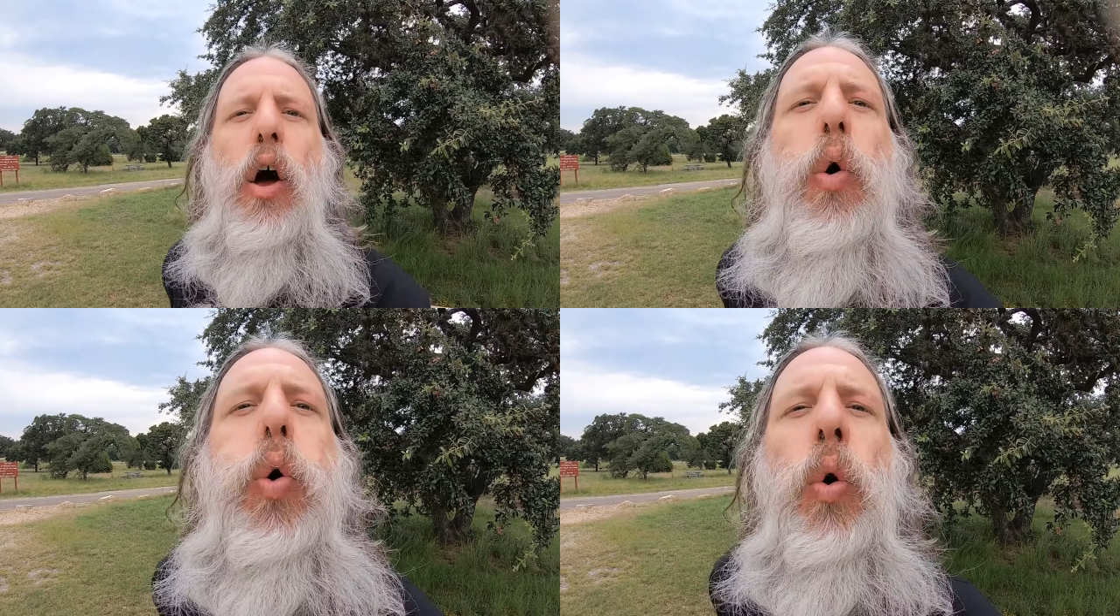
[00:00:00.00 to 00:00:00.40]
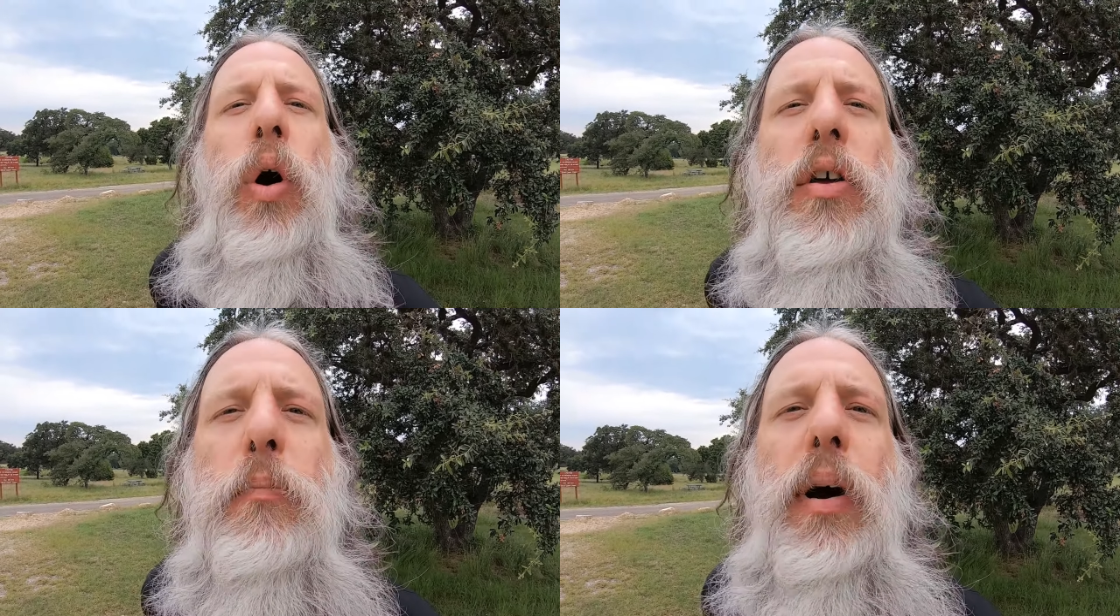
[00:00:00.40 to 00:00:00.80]

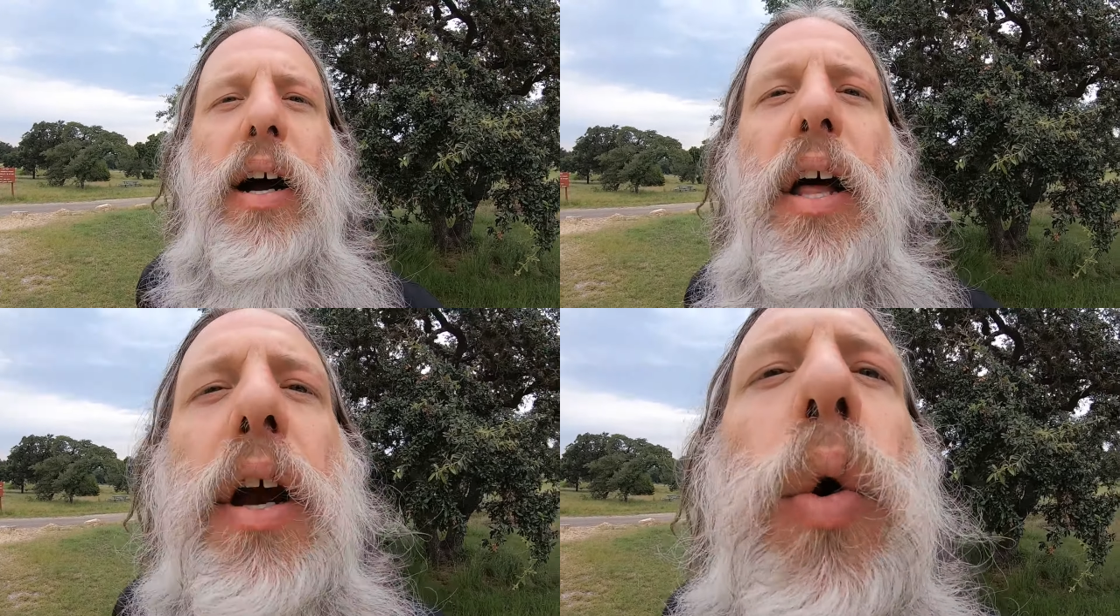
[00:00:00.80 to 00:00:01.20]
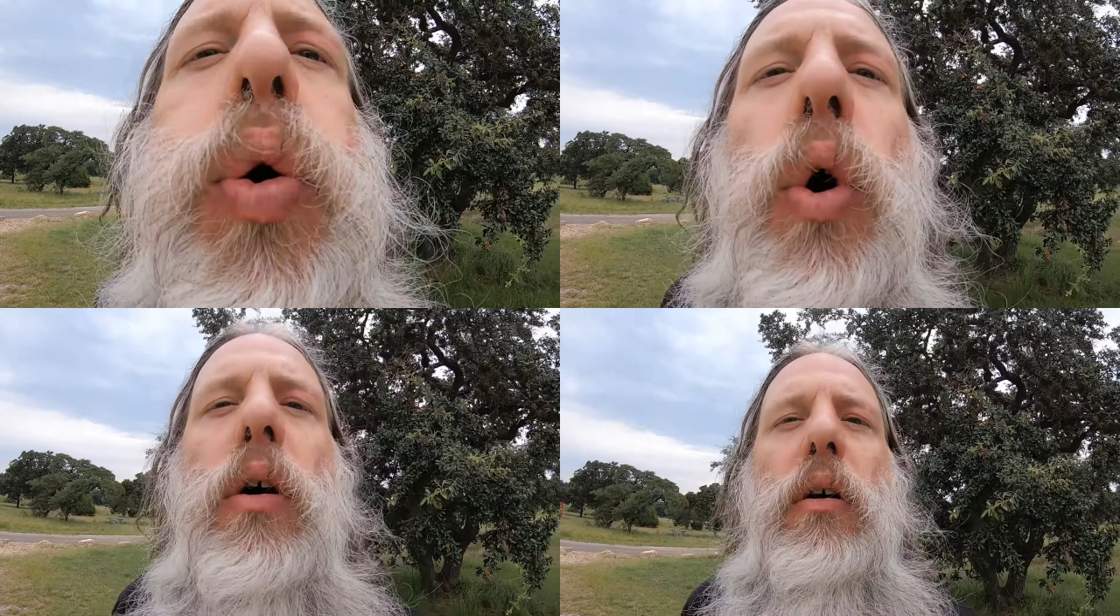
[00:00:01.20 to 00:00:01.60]
There's a bug on there.
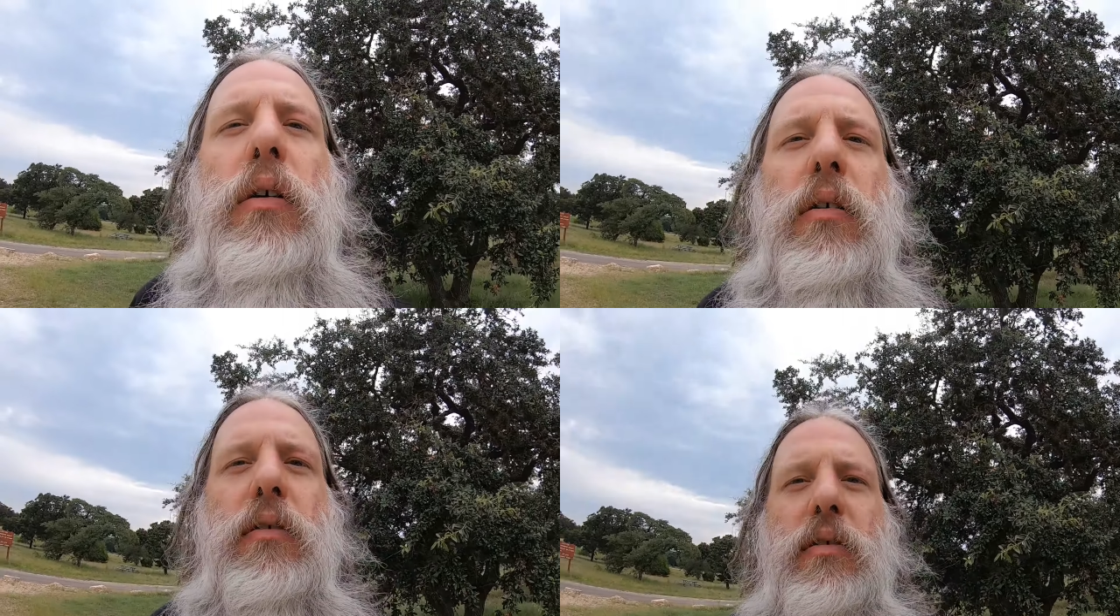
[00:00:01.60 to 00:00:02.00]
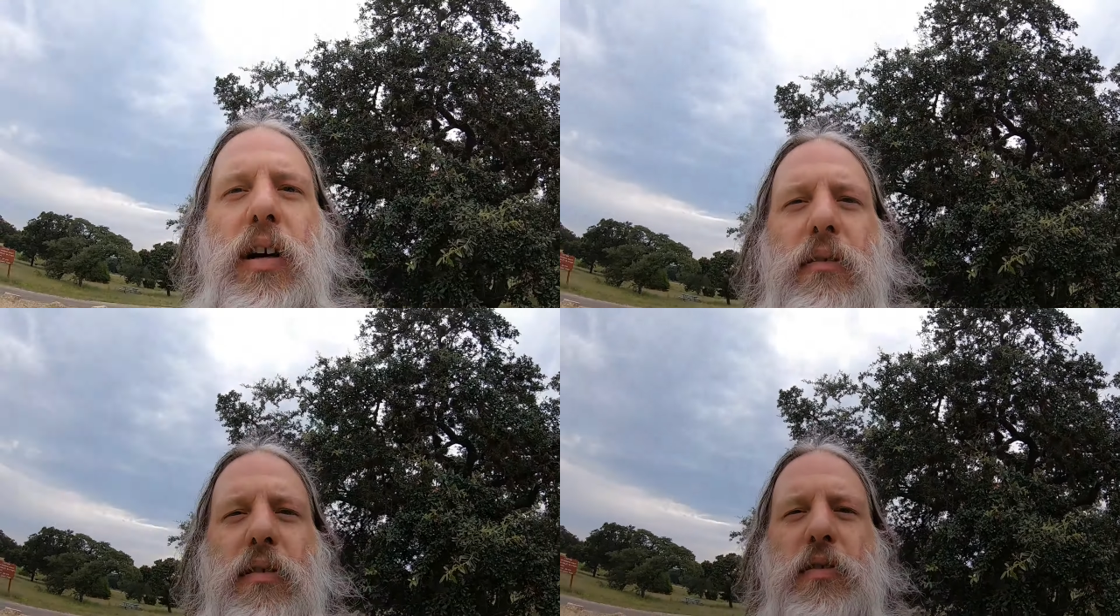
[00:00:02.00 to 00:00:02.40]

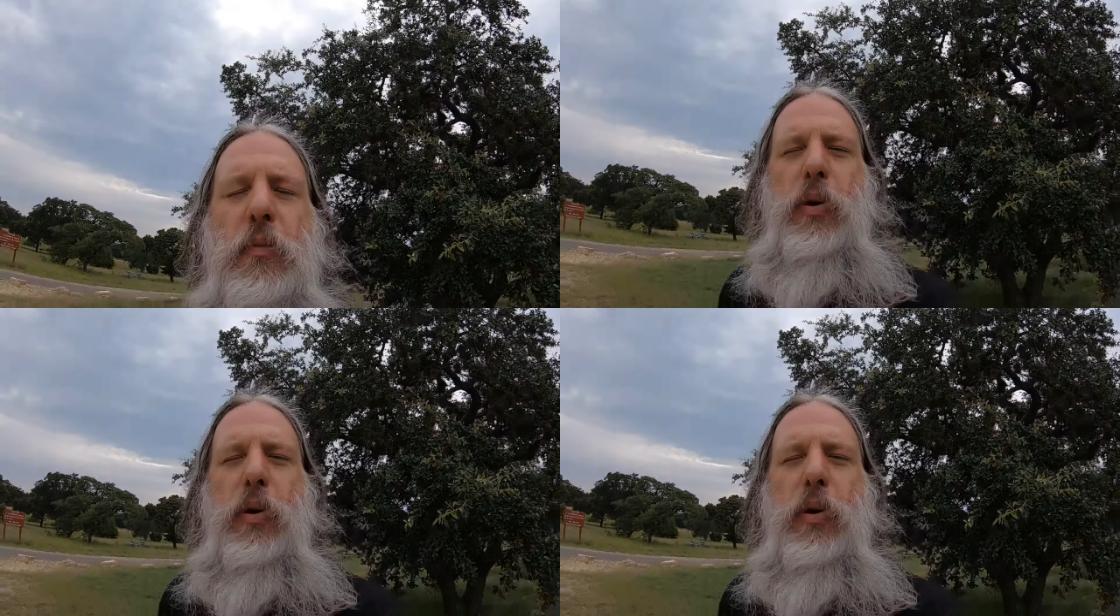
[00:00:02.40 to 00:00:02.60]
Oh, there's